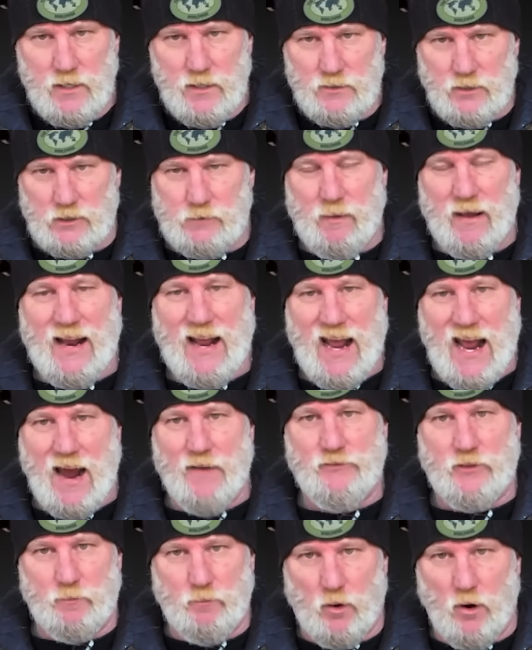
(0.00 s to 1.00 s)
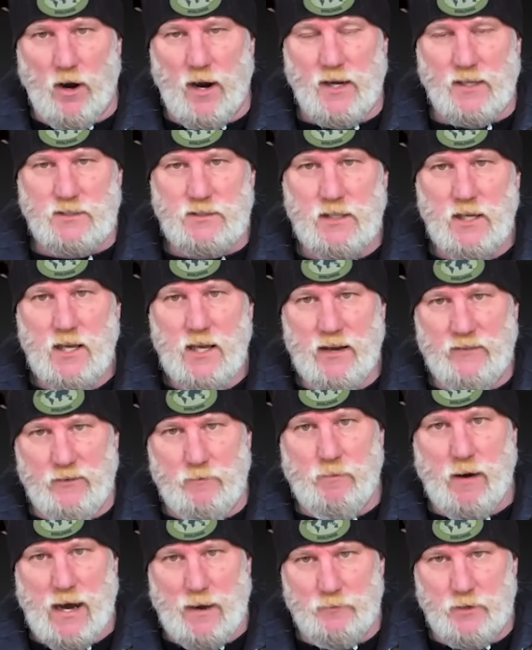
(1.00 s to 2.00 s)
So it's about half the price of a
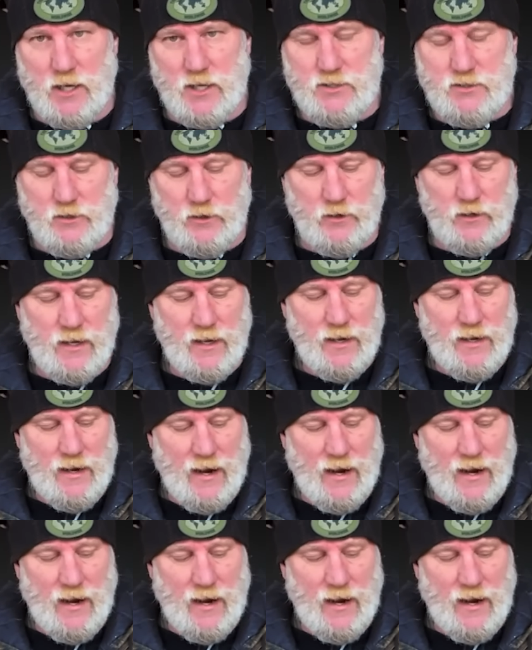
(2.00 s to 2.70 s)
Bob Dustrude.